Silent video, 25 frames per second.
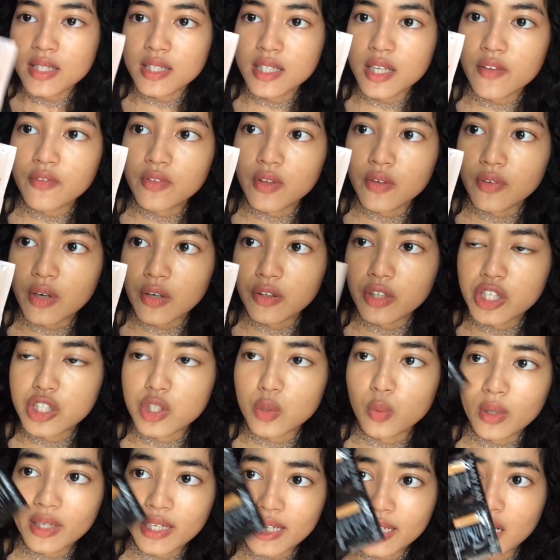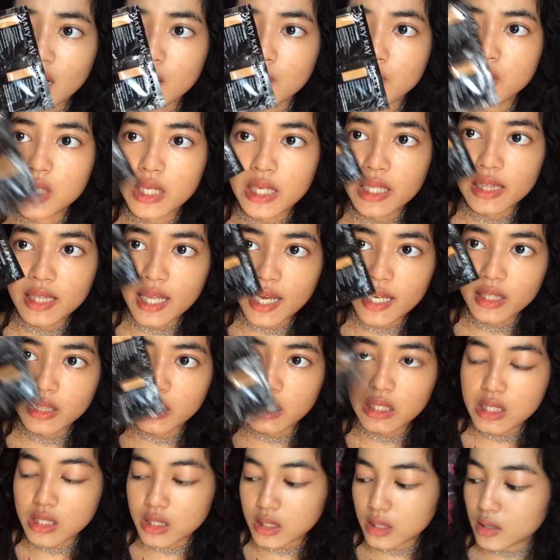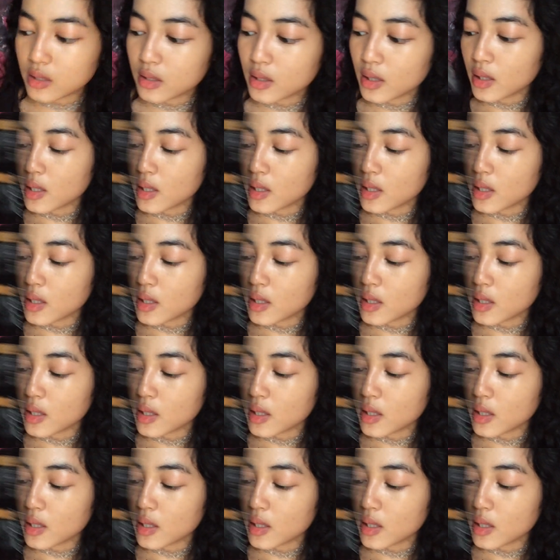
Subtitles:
save the foundation when it comes in like this